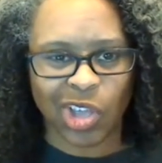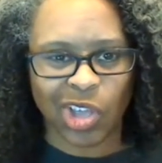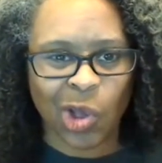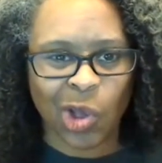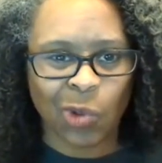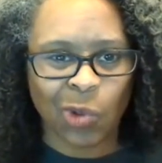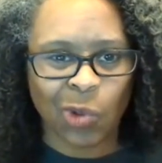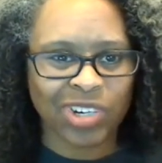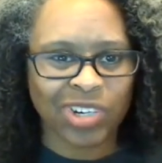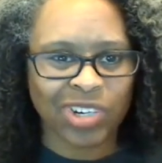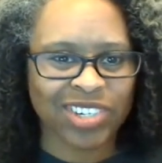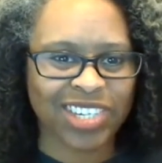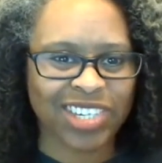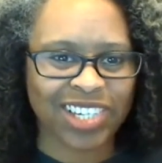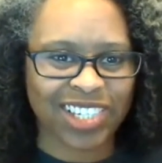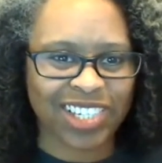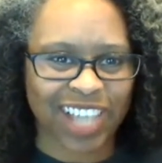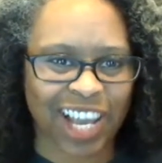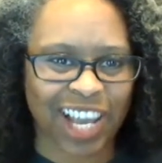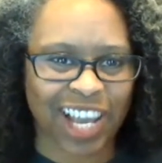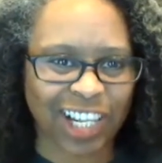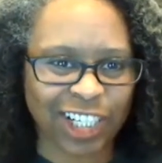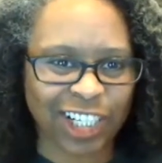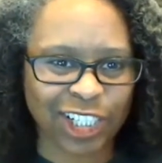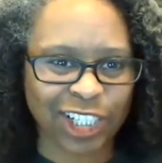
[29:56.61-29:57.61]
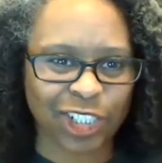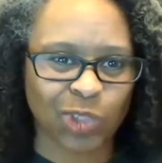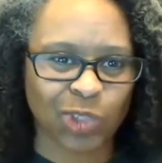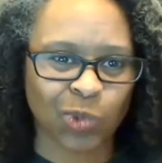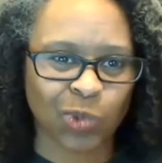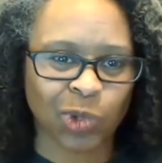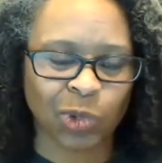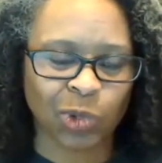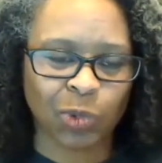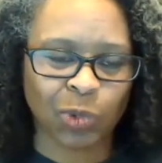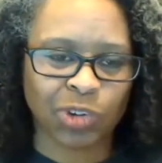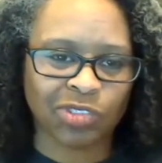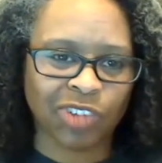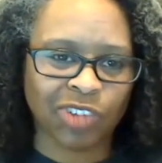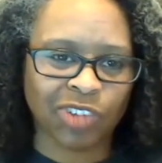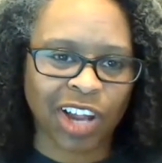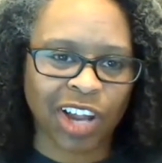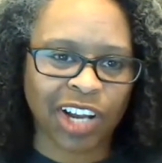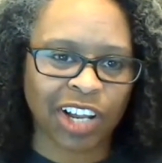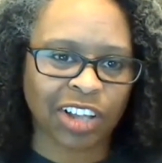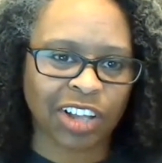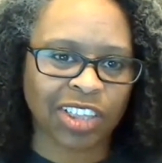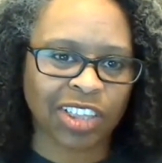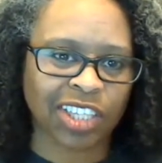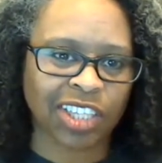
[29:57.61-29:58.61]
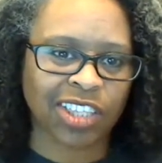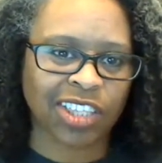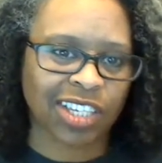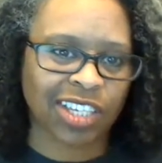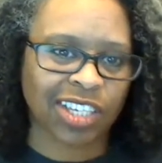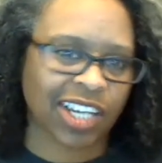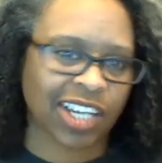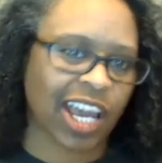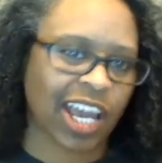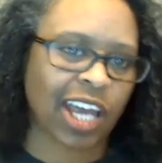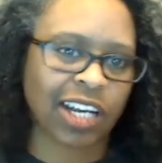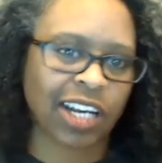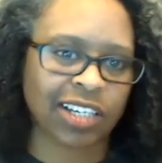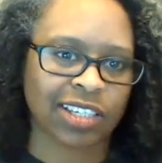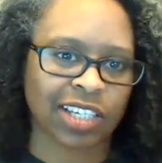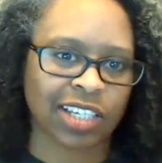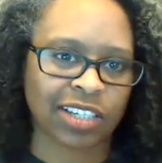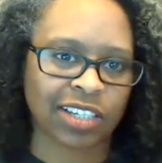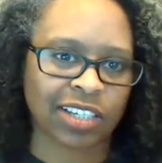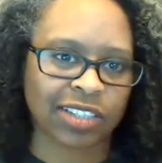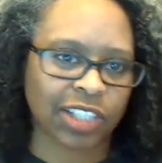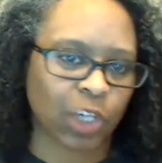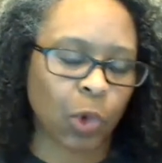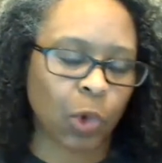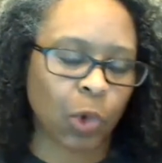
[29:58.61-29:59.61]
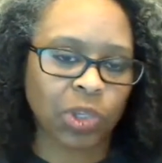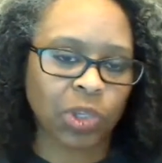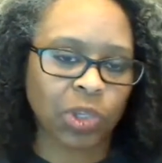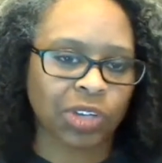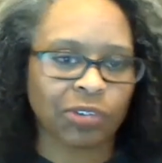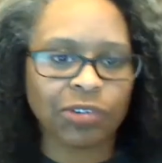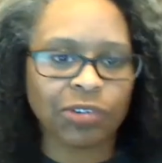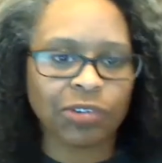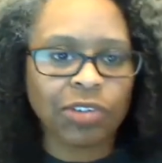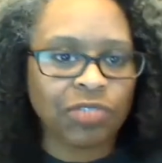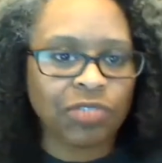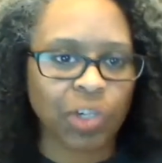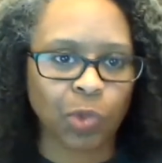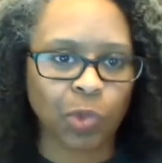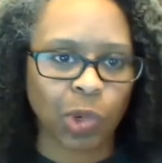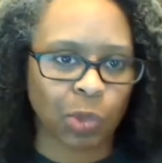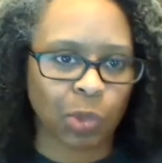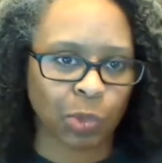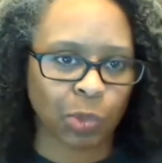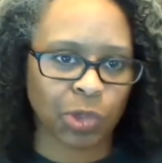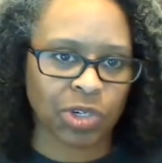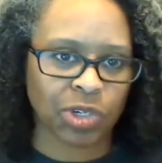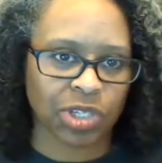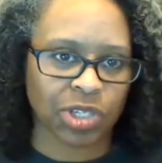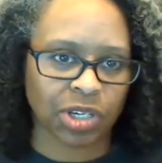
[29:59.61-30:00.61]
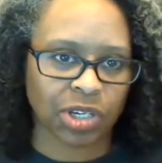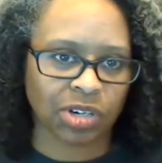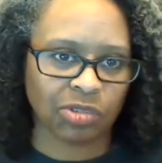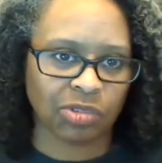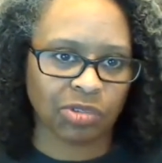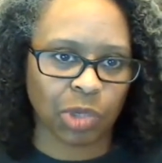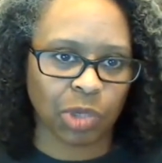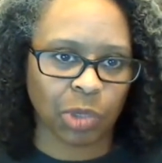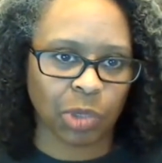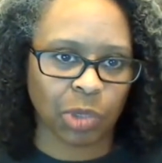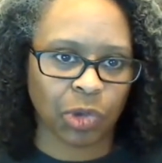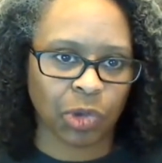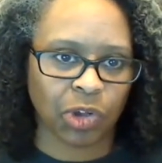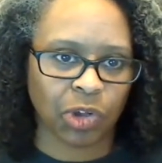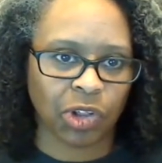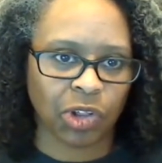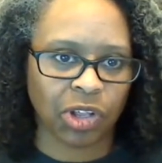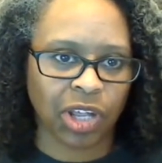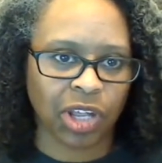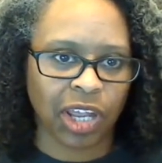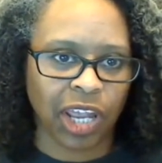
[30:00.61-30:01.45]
what does it tell us when we find out that the data says that only 51% of people